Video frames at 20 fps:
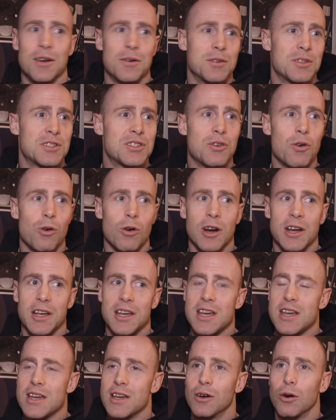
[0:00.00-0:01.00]
scoring
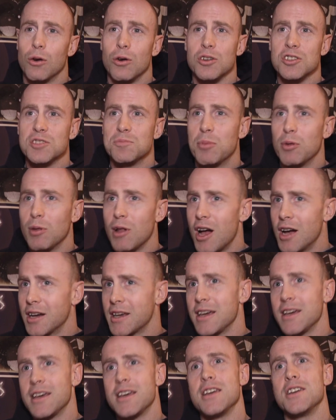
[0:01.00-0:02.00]
key goals,
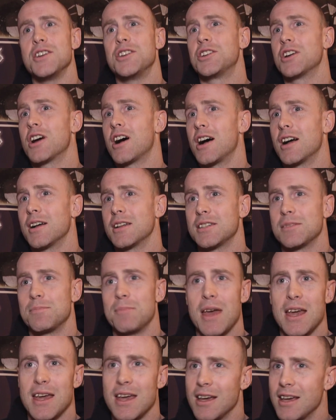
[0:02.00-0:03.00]
blocking key shots,
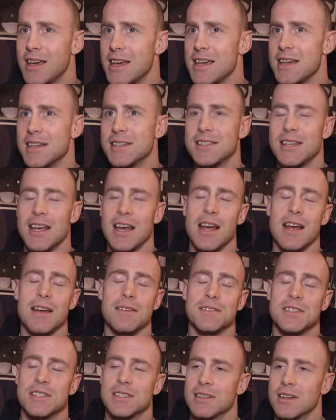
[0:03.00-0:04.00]
making key
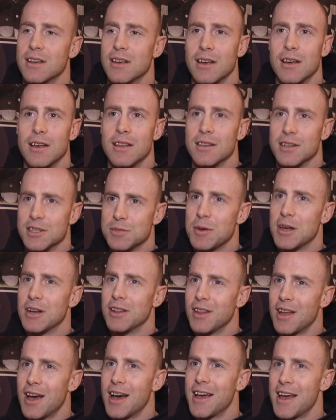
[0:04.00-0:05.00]
saves. There's been
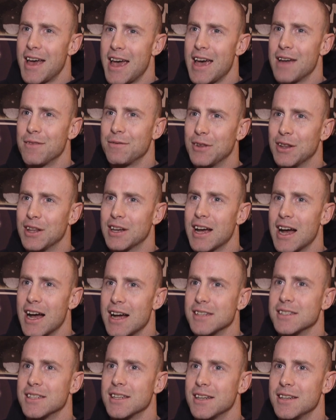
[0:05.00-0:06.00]
a handful of
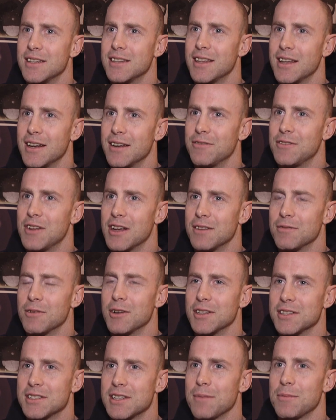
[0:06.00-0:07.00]
guys that have
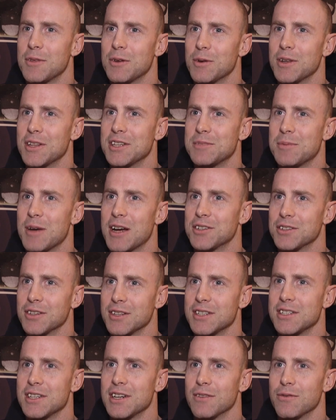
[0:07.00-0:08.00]
done something really special
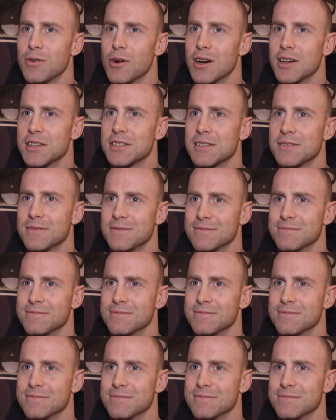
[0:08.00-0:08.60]
this year for us.